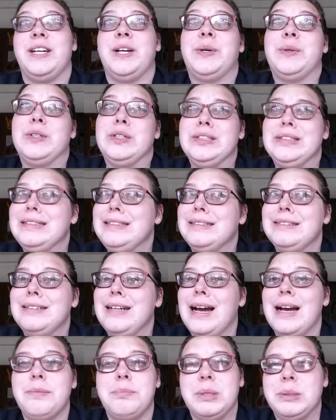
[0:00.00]
go early or
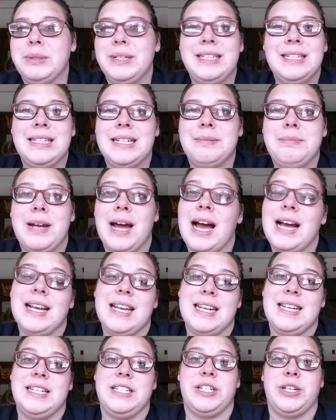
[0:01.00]
not? But we ended up not
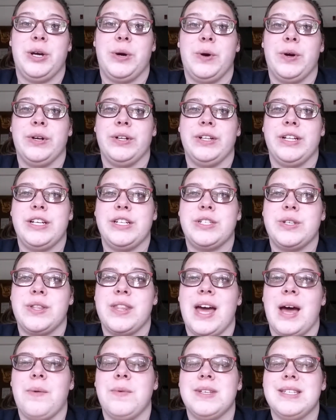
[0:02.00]
getting to go early, so
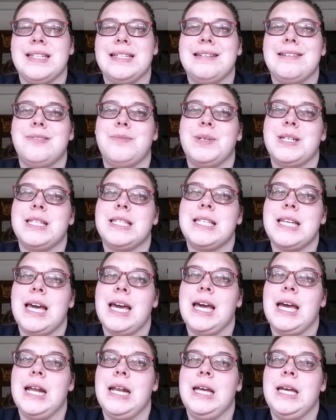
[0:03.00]
that was a little bit
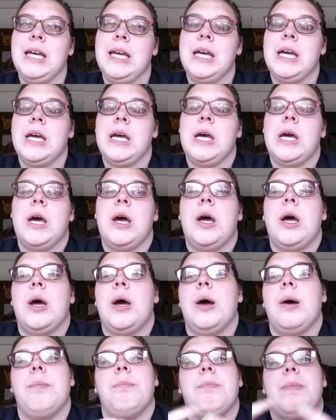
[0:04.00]
sad.
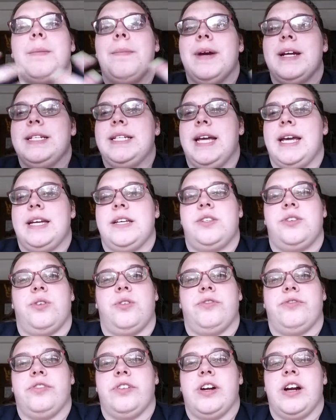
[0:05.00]
But my day is
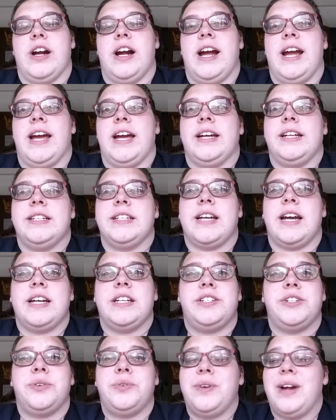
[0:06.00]
over and I
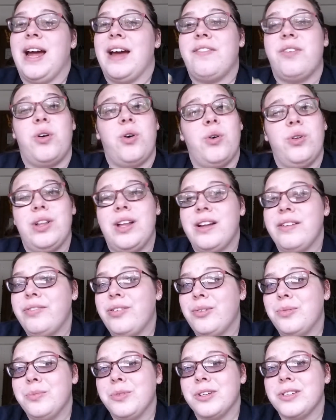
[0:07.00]
don't have a whole lot of
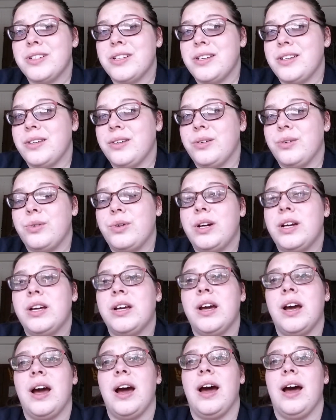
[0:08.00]
homework to do.
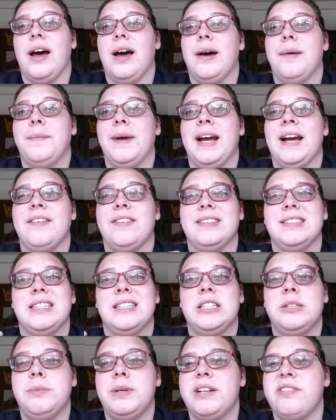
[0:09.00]
I have a
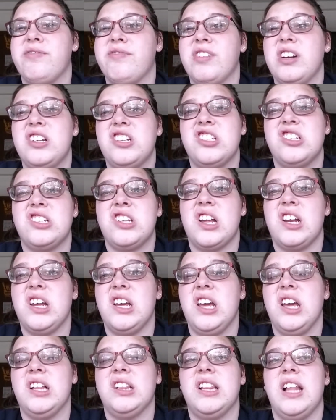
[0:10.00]
little bit of French
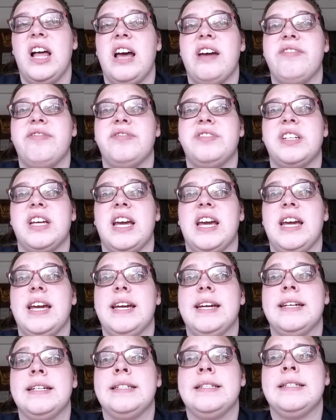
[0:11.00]
studying left,
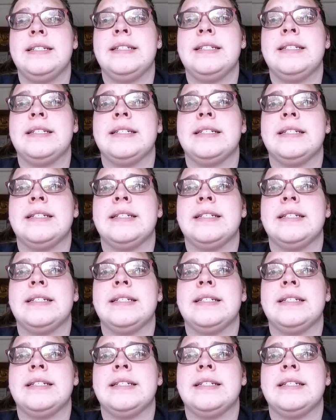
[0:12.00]
and